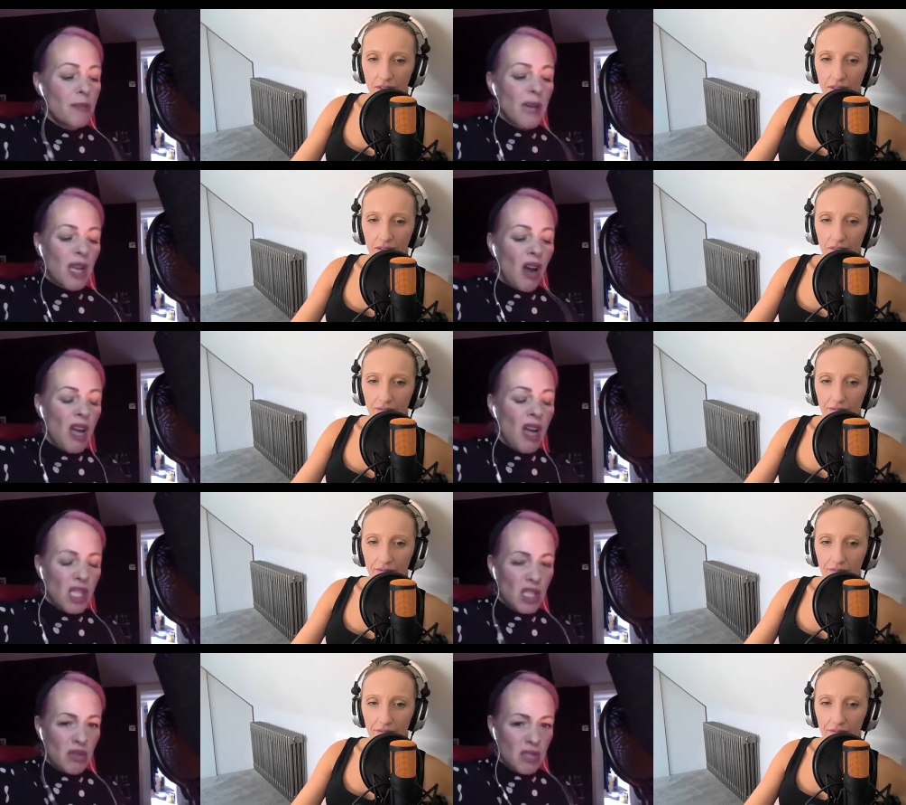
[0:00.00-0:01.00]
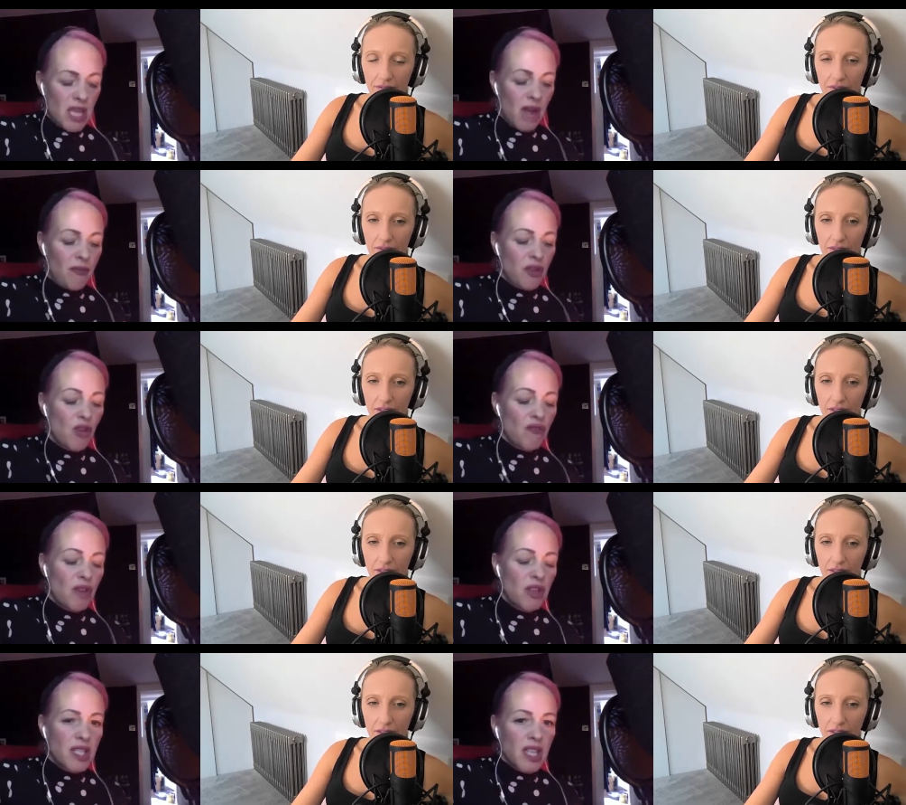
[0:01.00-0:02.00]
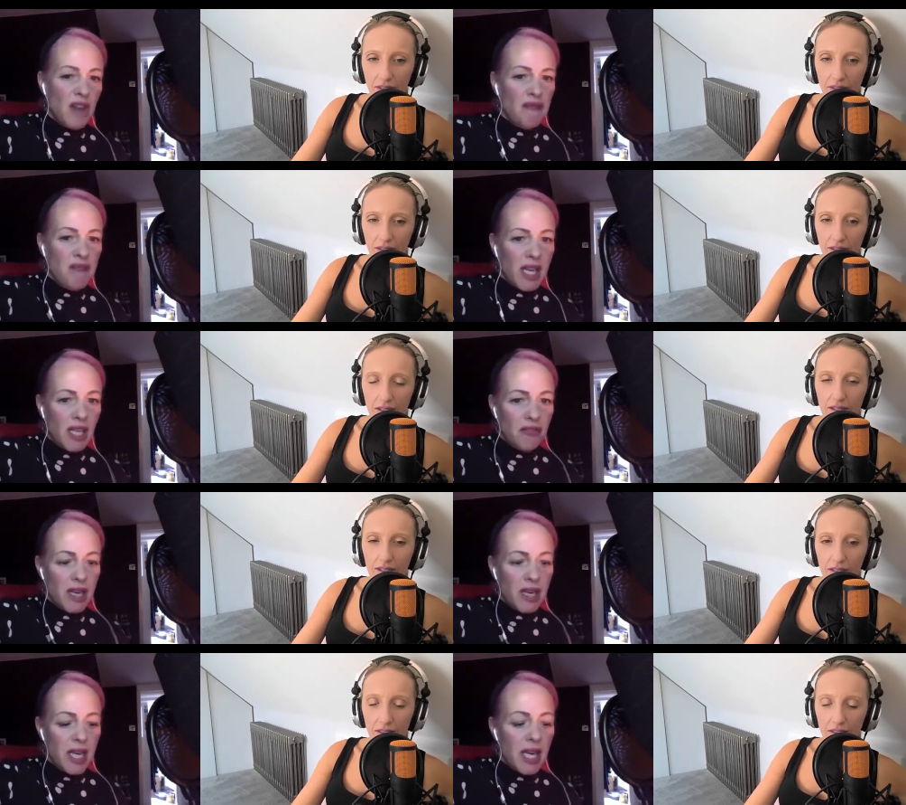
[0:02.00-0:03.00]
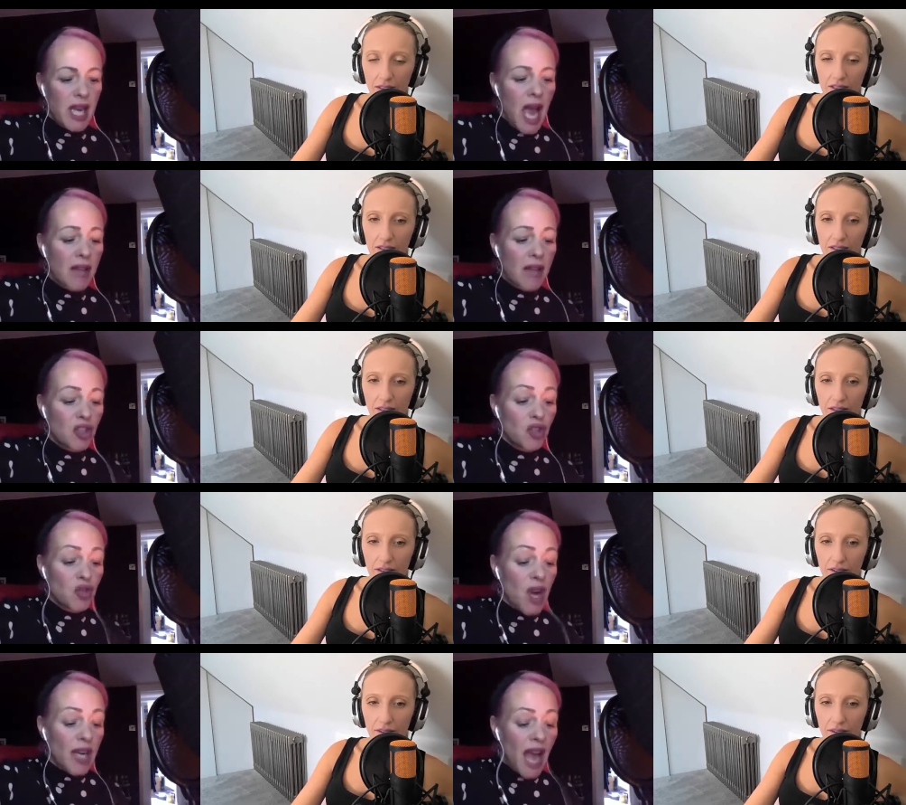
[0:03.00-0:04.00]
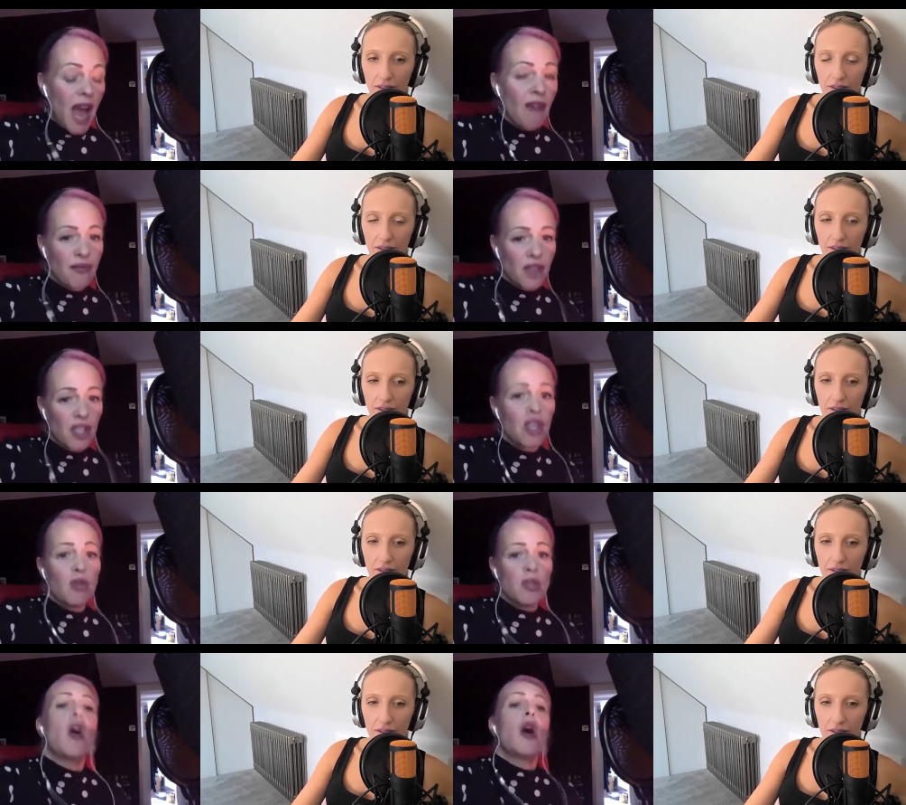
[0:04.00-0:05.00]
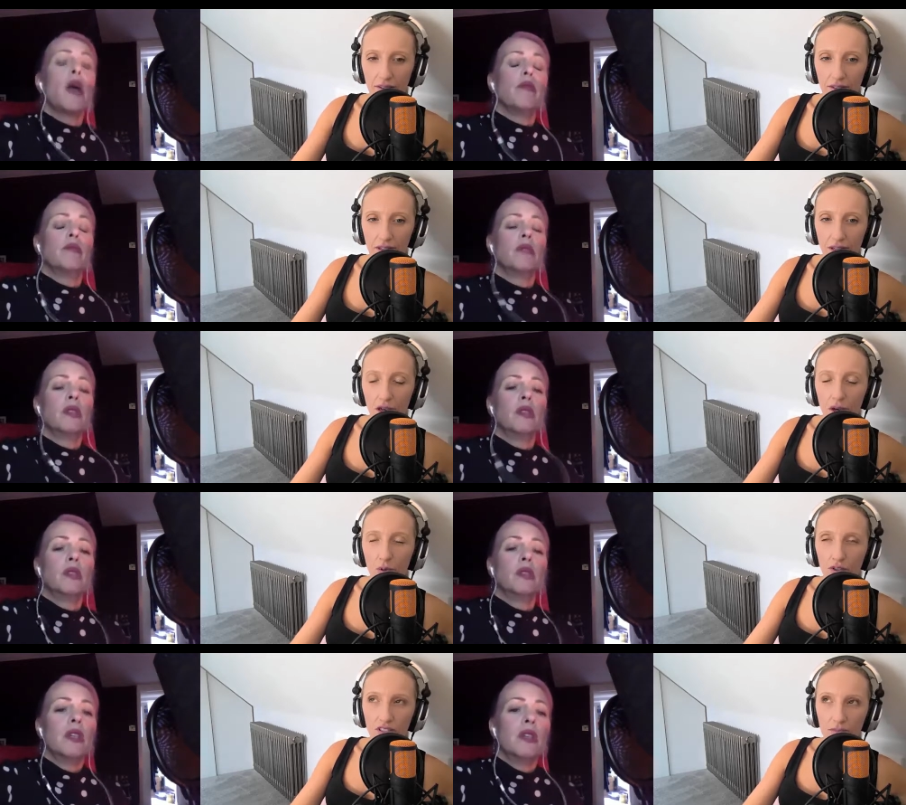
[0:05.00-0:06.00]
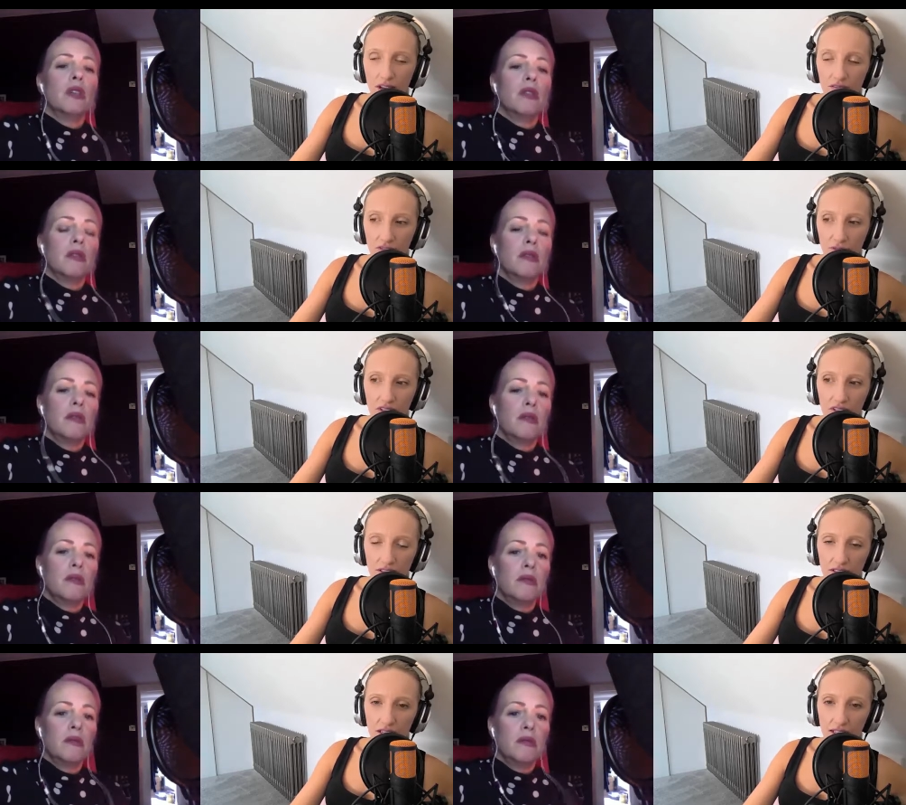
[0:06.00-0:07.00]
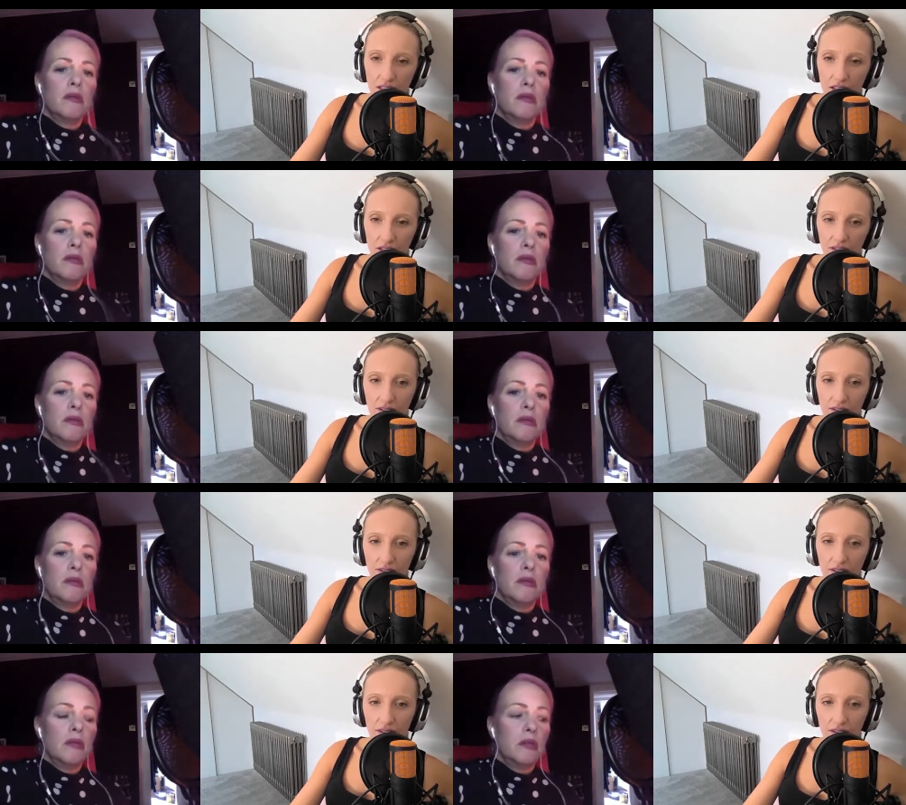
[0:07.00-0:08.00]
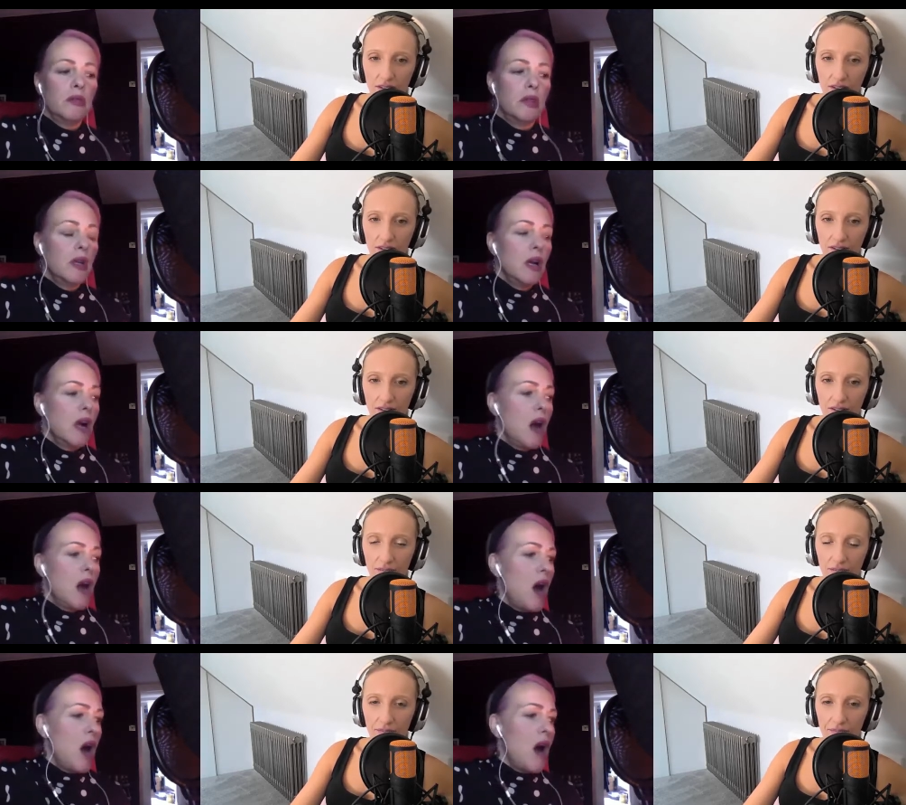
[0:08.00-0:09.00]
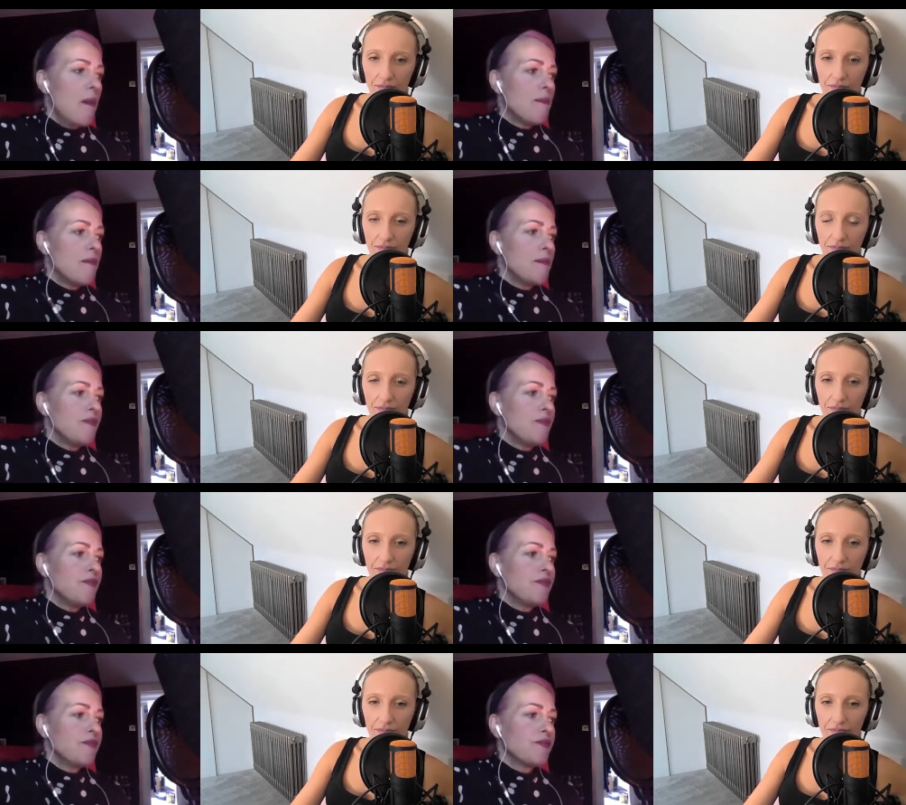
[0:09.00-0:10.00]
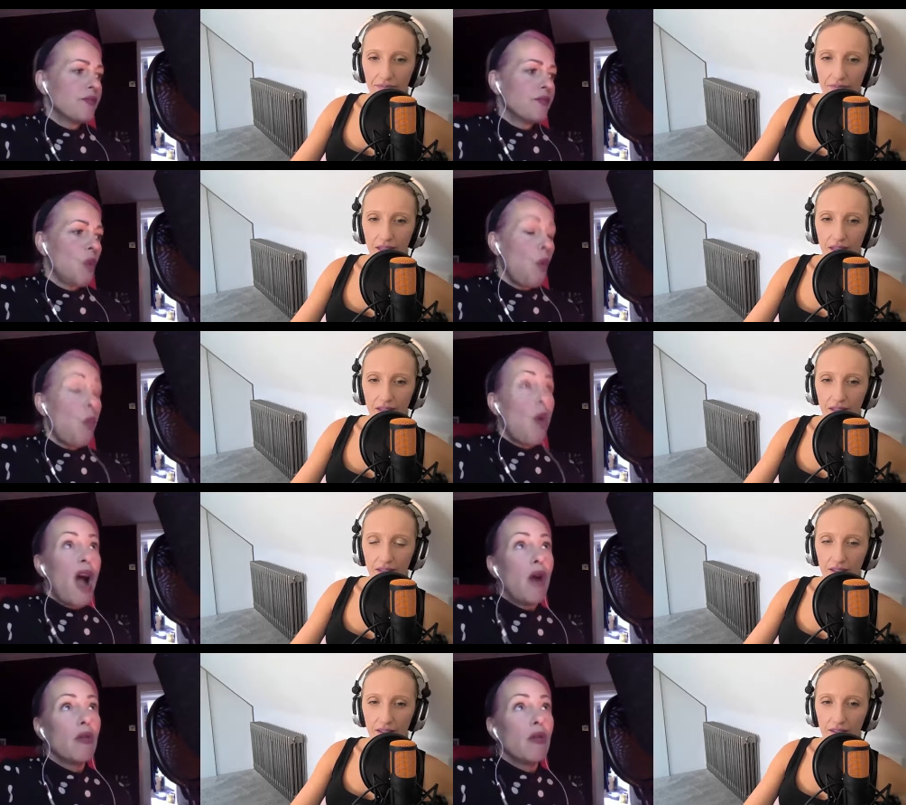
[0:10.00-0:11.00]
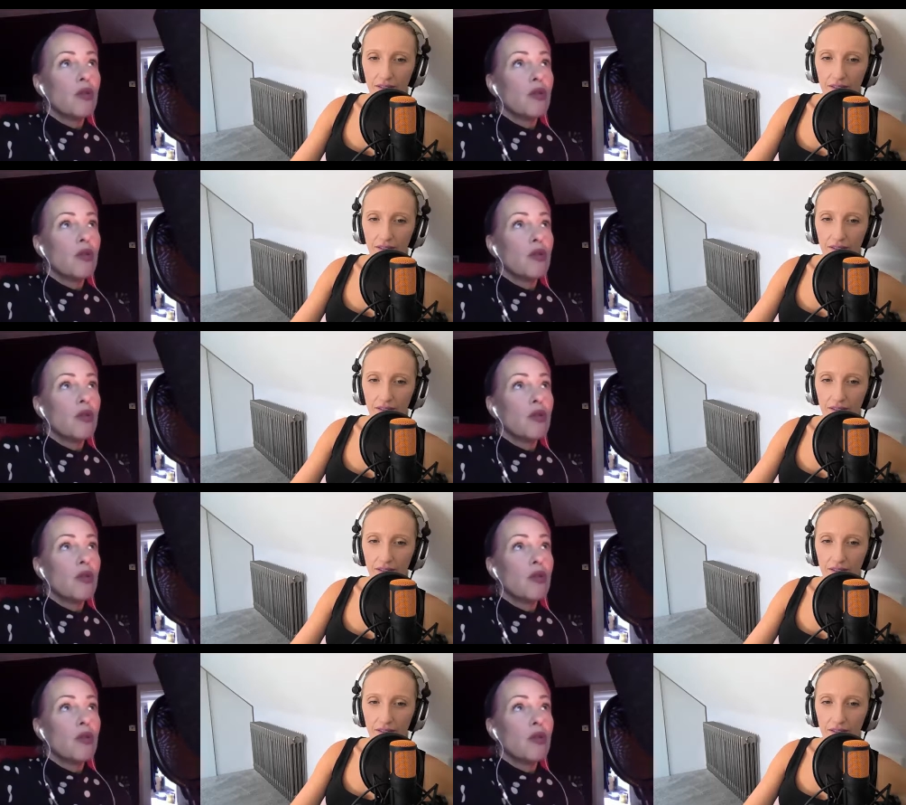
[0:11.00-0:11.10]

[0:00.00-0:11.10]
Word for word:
Speaker 1: kind to yourself and not run yourself ragged, really, and try and have the you time.
Speaker 2: What does mindfulness look like to you?
Speaker 1: Um, well,